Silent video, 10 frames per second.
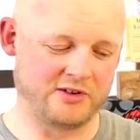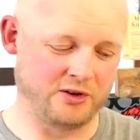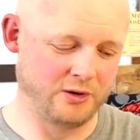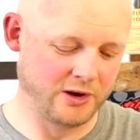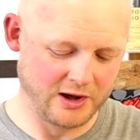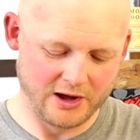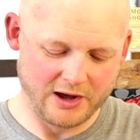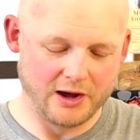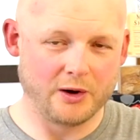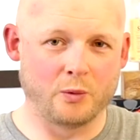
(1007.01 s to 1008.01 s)
review,
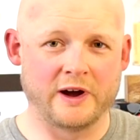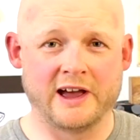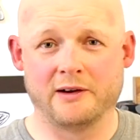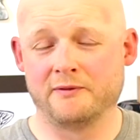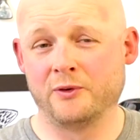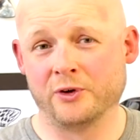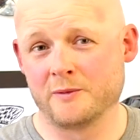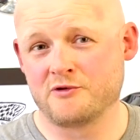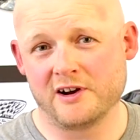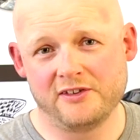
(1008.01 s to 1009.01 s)
where for
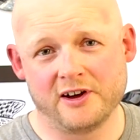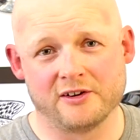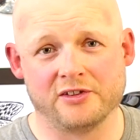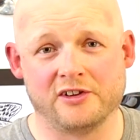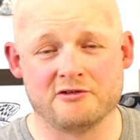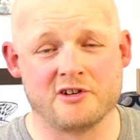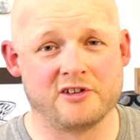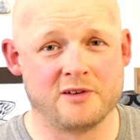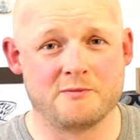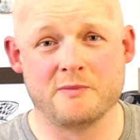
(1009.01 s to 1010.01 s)
the price tag on this rod,
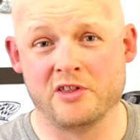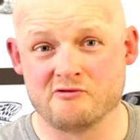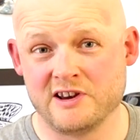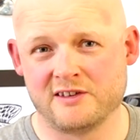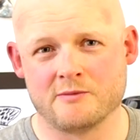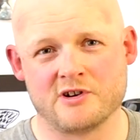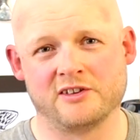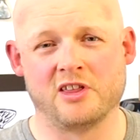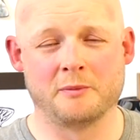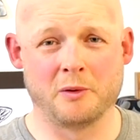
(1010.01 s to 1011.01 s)
and the retail
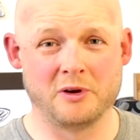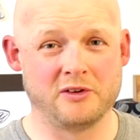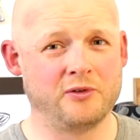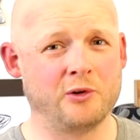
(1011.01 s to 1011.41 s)
price at the moment is